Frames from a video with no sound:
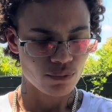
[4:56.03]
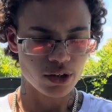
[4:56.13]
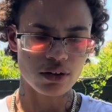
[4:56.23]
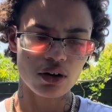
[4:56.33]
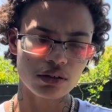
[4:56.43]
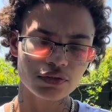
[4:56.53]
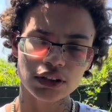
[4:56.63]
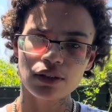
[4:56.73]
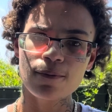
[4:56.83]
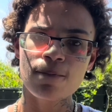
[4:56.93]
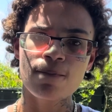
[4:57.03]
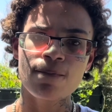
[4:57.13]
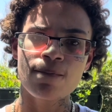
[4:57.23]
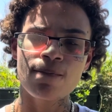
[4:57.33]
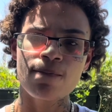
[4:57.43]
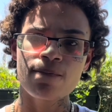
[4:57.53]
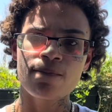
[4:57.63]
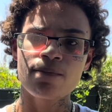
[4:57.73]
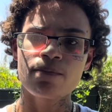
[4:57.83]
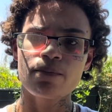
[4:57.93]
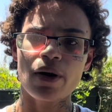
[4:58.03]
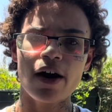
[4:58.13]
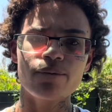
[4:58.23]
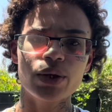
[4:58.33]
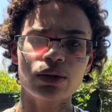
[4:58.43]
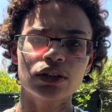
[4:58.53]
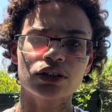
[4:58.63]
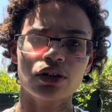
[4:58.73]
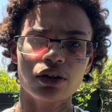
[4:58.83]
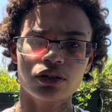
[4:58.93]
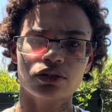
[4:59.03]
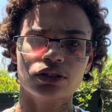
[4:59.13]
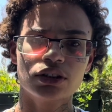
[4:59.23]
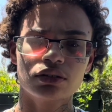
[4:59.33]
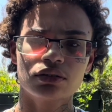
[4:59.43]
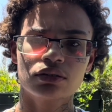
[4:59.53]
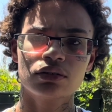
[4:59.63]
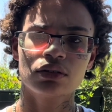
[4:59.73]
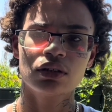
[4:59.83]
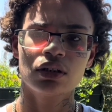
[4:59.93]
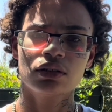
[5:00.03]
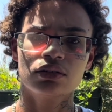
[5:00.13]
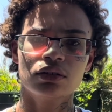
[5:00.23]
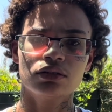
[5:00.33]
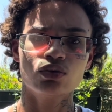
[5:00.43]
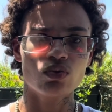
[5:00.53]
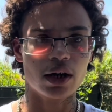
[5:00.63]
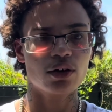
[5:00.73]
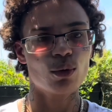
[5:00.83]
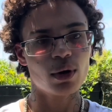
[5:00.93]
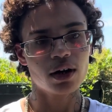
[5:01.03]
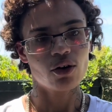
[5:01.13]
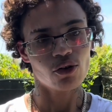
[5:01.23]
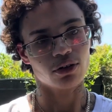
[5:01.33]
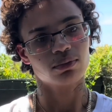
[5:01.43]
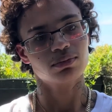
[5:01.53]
Now all of a sudden, I feel this urge to write on my arm.